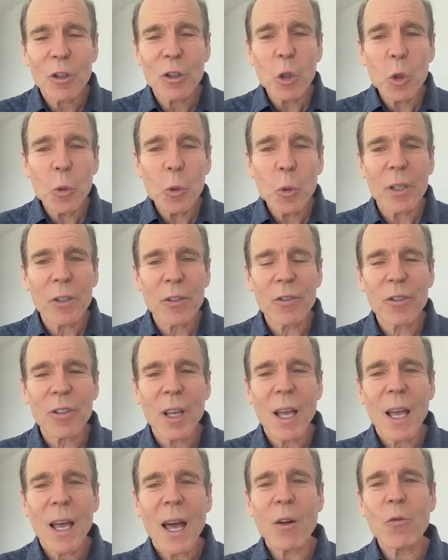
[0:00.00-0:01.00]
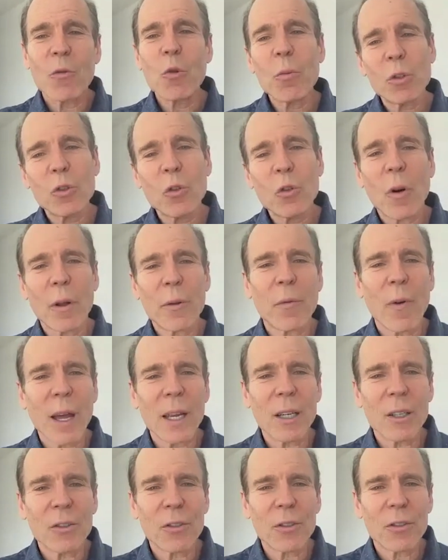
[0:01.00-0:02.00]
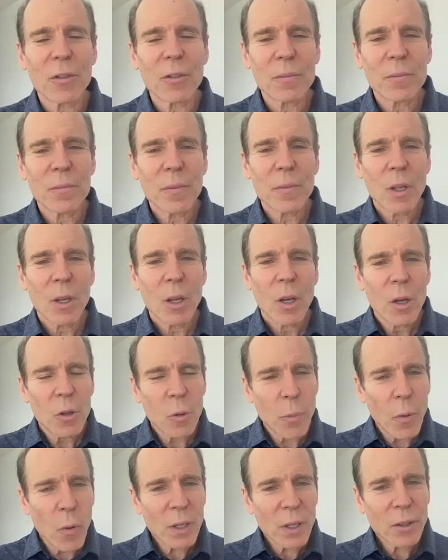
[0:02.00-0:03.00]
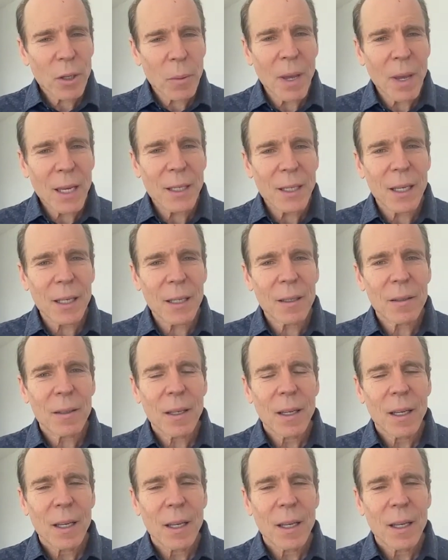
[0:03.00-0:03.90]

lupus, and rheumatoid arthritis. The point I'm making